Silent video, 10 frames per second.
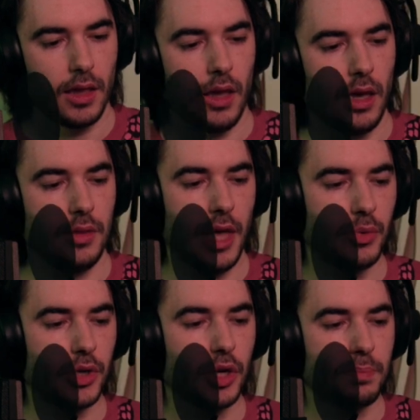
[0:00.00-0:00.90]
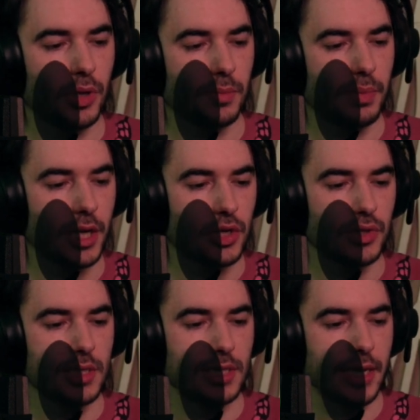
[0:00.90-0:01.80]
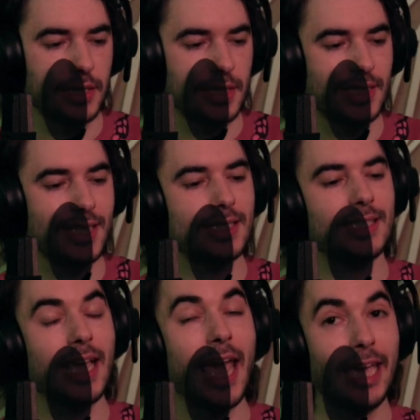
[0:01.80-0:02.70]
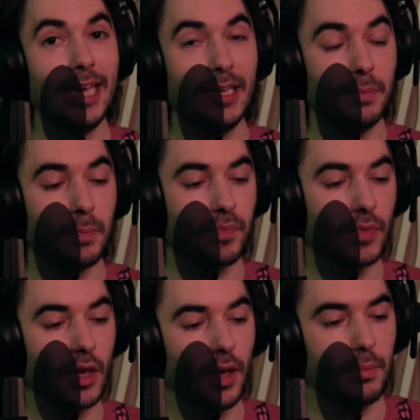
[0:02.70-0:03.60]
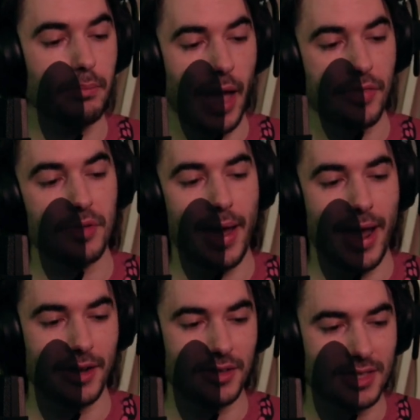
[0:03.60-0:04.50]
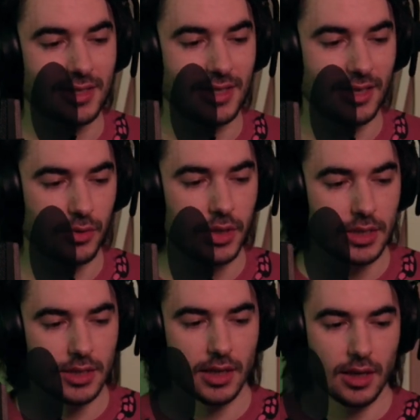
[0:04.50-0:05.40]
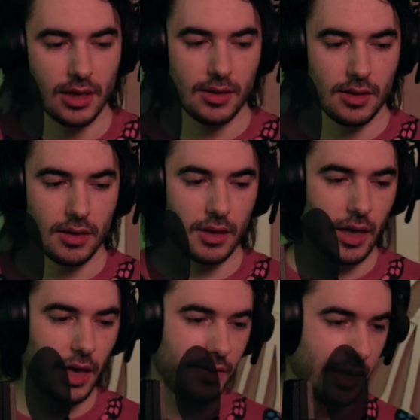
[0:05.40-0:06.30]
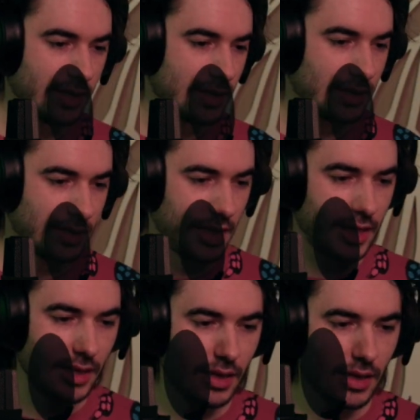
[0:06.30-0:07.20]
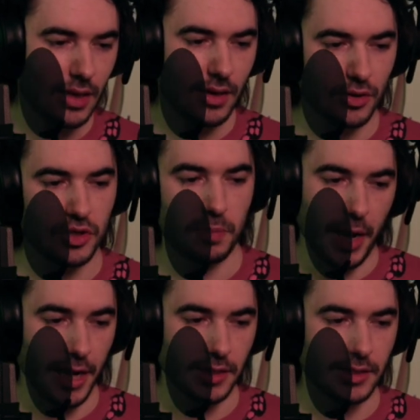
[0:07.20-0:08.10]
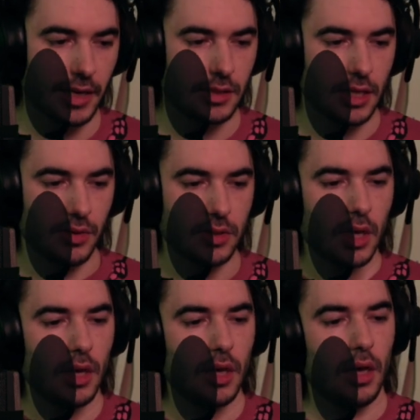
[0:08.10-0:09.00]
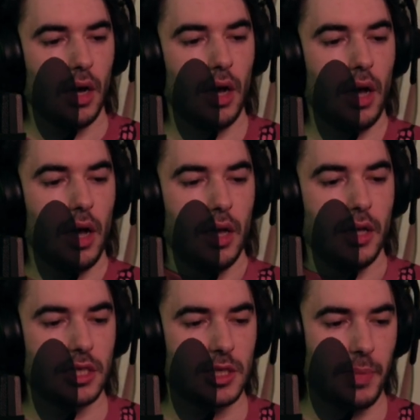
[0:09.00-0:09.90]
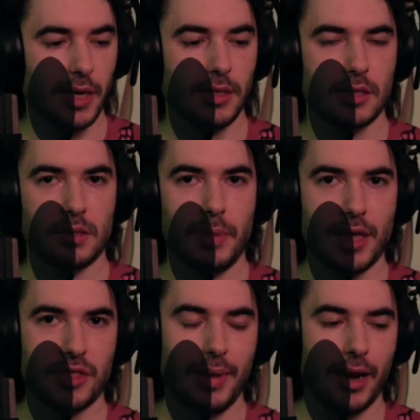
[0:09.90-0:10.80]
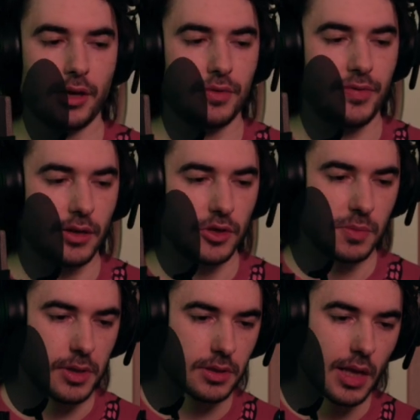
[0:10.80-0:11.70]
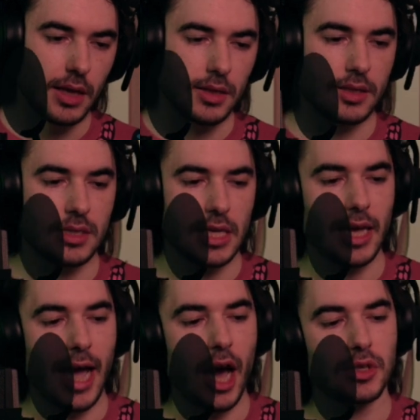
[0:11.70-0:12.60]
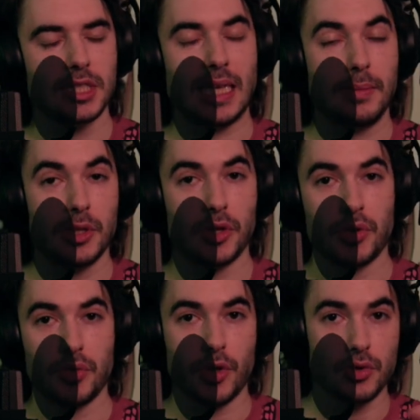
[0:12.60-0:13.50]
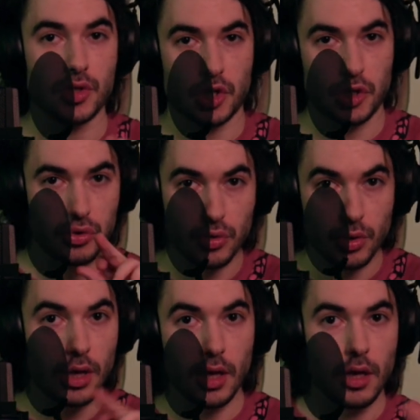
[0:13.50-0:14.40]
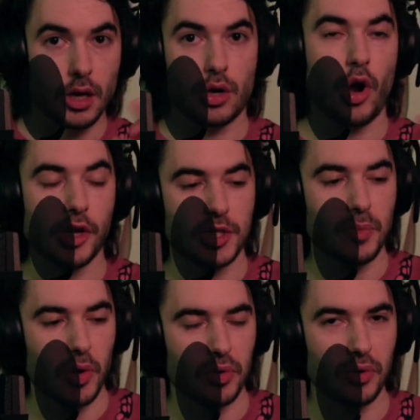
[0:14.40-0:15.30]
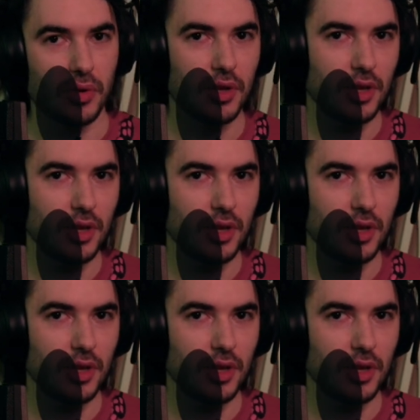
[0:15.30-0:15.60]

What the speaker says: And then we're going to put pictures and sentences in the same mathematical sequence, and then C, or space, not a sequence, it's a space, it's a mathematical vector space, to see how similar those two cross-modal